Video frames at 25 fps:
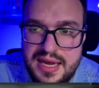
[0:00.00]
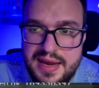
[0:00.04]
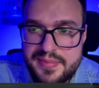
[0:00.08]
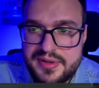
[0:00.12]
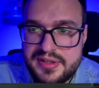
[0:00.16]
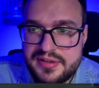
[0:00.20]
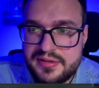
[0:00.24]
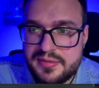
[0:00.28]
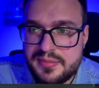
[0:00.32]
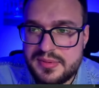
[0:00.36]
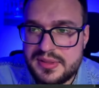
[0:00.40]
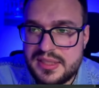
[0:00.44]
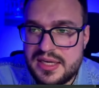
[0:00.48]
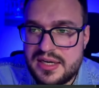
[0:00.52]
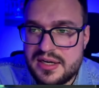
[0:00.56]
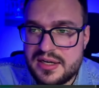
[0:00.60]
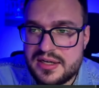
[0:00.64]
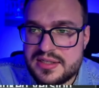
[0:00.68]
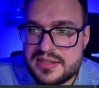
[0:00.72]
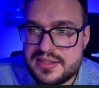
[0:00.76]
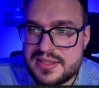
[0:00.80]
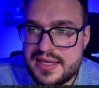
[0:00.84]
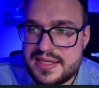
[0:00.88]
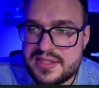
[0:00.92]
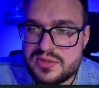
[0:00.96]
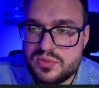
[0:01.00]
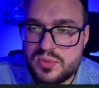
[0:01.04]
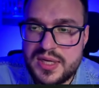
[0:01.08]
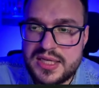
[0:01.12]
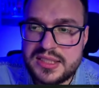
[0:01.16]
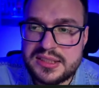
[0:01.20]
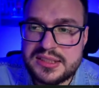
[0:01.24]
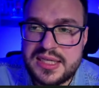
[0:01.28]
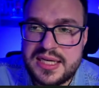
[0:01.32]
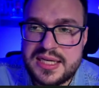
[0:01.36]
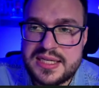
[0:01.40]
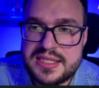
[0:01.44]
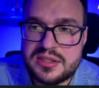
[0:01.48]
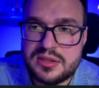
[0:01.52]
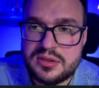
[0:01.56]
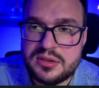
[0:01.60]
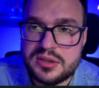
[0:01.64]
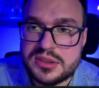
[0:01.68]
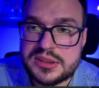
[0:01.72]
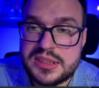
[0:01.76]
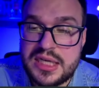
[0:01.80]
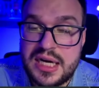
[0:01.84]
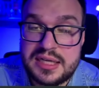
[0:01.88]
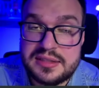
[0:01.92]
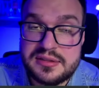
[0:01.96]
players, as well as all
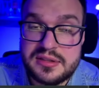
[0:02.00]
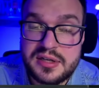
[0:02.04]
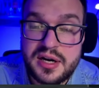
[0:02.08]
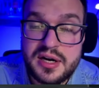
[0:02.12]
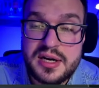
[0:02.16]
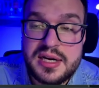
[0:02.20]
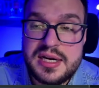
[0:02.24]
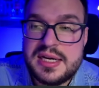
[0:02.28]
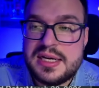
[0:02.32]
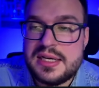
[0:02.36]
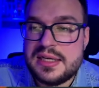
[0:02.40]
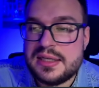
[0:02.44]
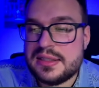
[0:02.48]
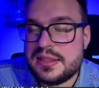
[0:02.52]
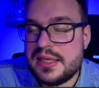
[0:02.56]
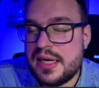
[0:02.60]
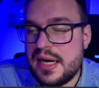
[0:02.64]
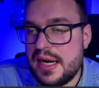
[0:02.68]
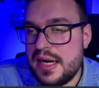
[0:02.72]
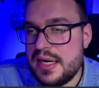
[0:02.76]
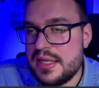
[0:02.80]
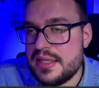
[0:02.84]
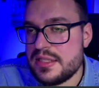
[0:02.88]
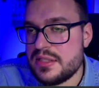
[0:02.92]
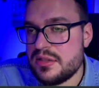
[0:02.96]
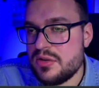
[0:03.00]
other kinds of